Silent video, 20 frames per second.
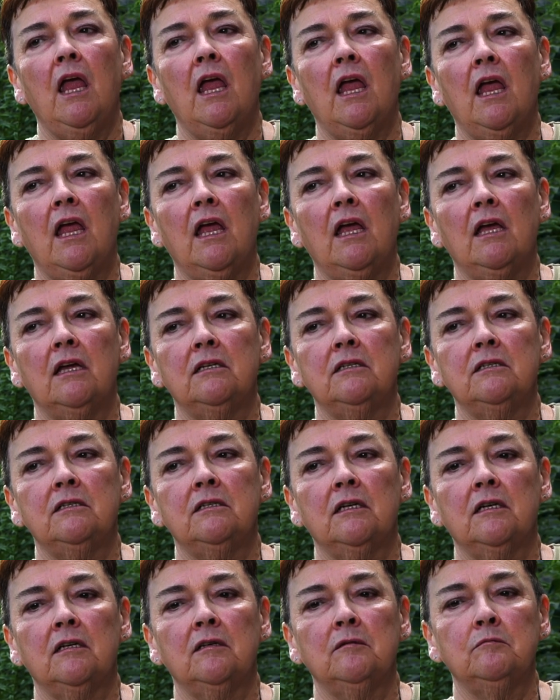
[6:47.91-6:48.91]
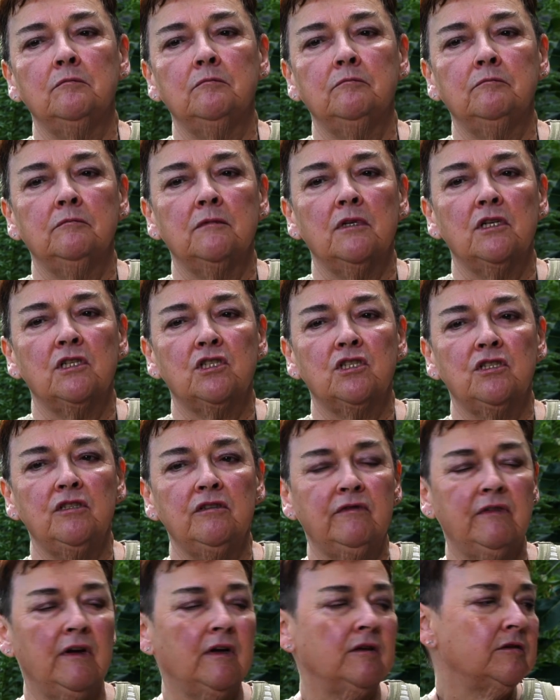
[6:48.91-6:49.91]
And she
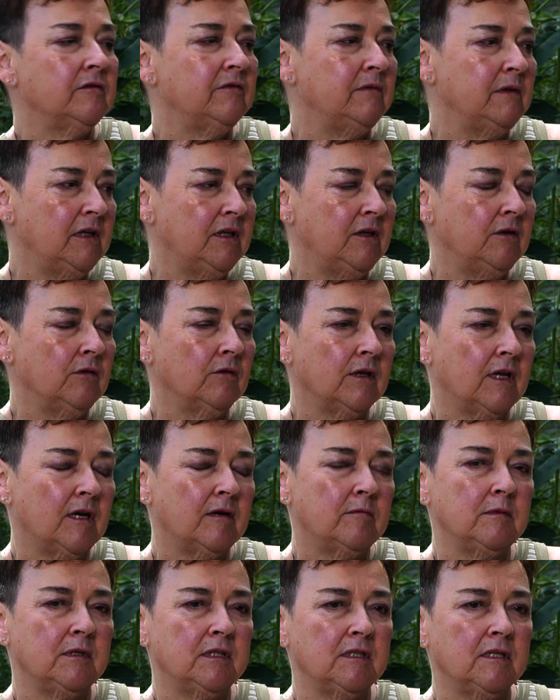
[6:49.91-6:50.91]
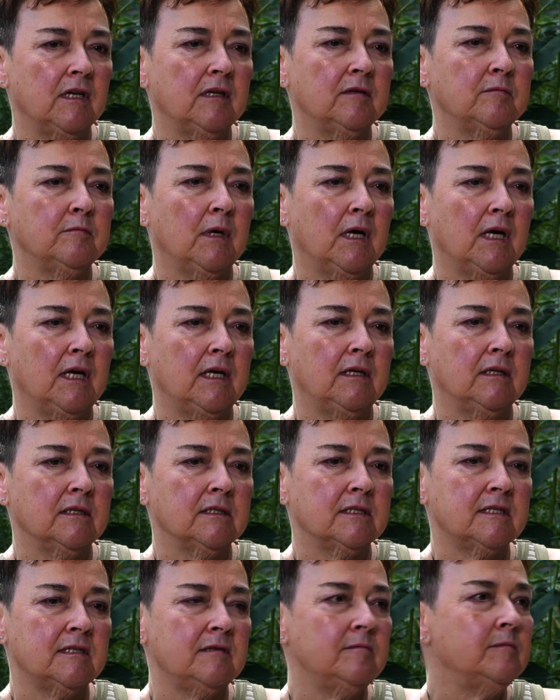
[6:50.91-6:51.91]
found a video that had been done by
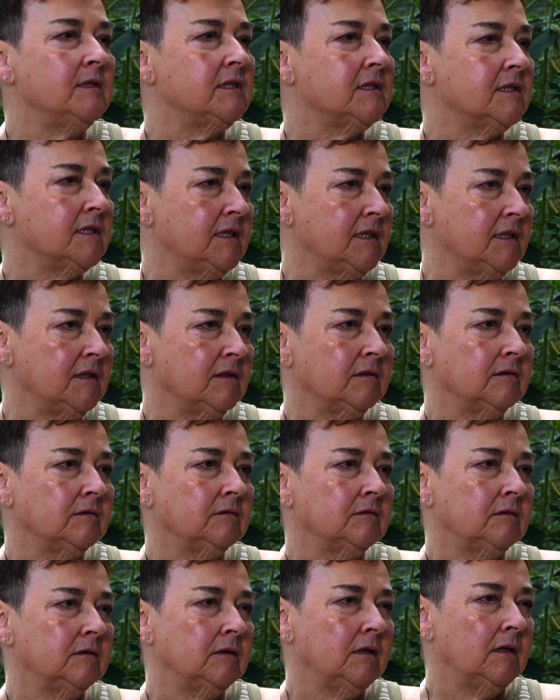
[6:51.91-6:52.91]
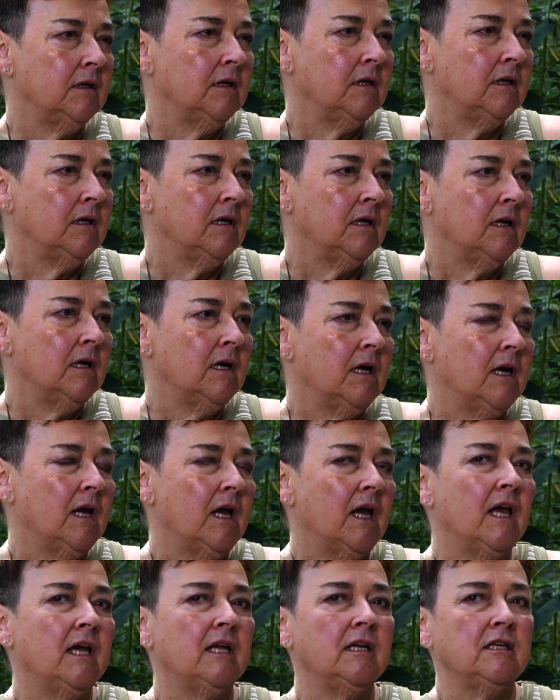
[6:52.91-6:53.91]
CBC,
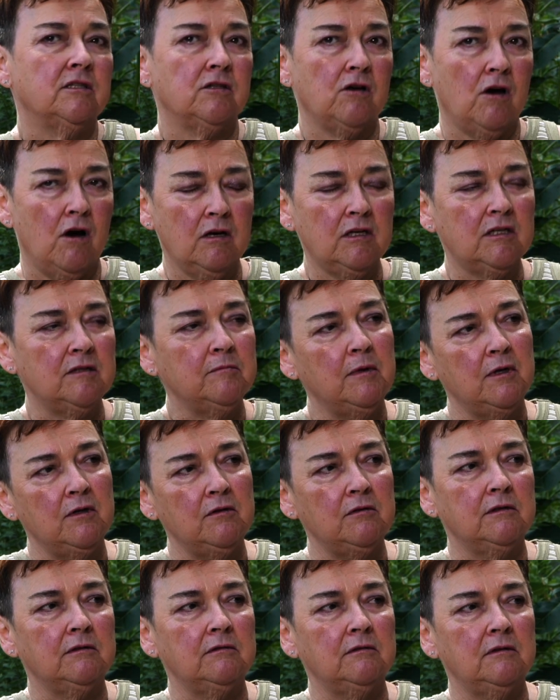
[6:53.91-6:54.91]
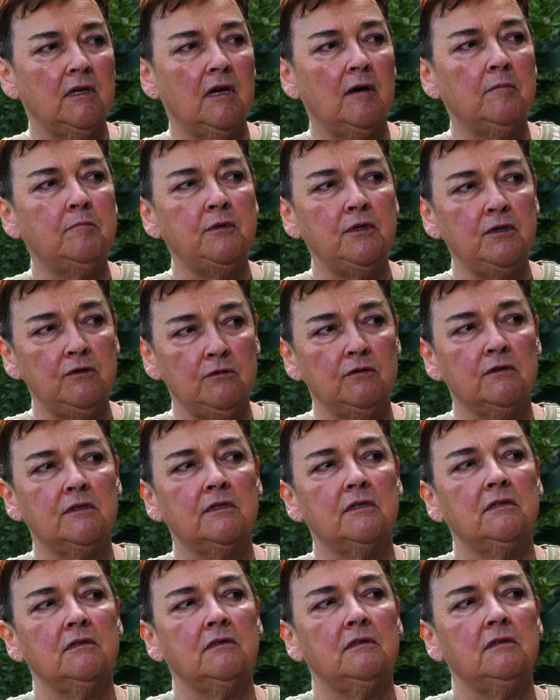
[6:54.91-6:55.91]
and it talked about
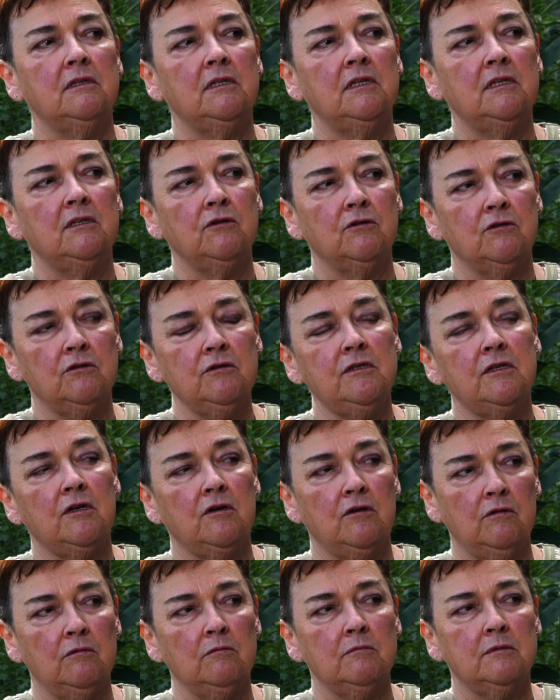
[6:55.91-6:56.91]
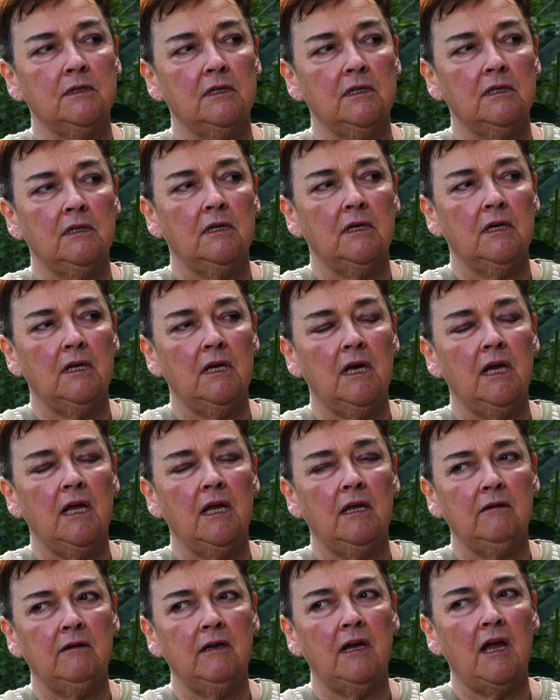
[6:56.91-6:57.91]
abuse in nursing homes,
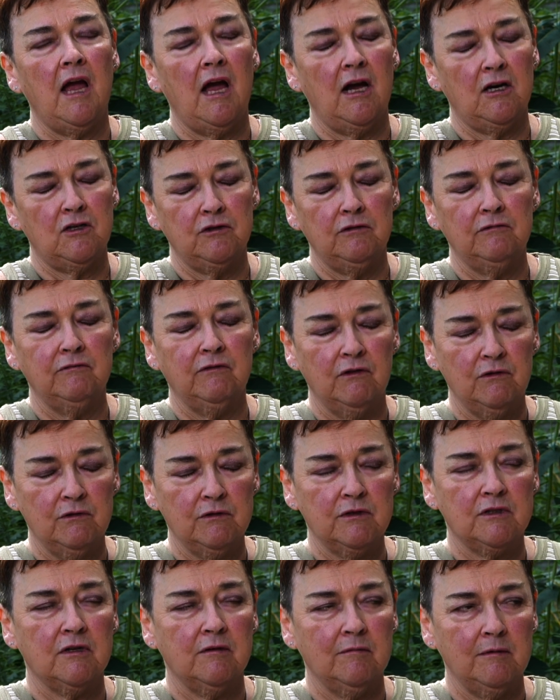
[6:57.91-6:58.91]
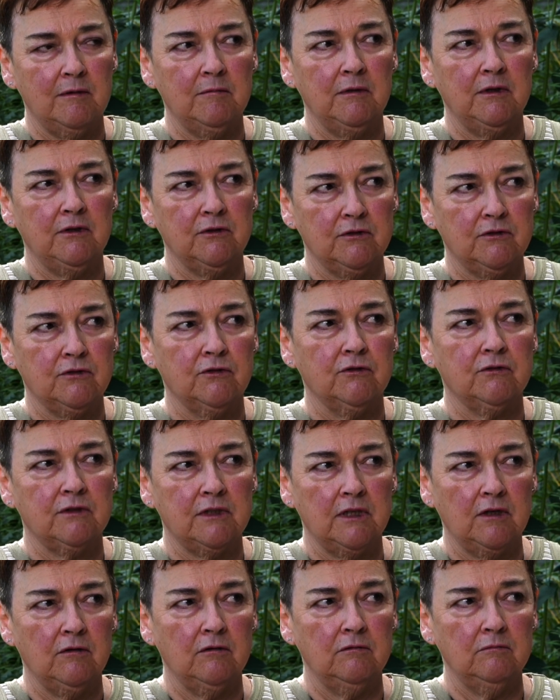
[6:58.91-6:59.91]
and they actually focused on my mother's
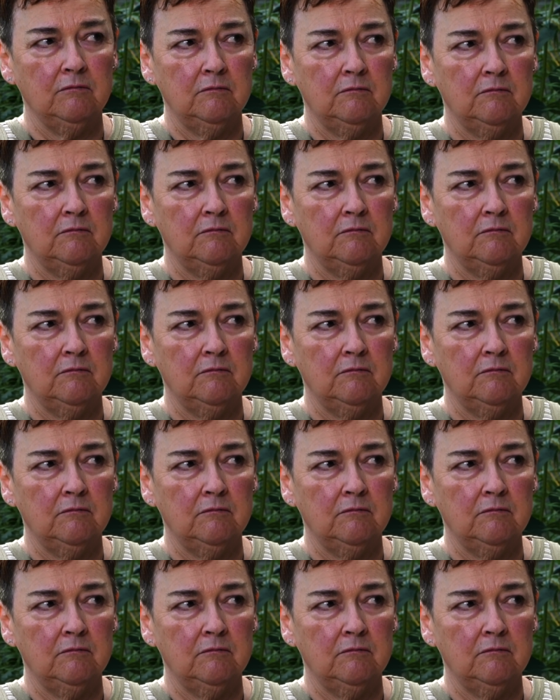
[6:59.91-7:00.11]
nursing home.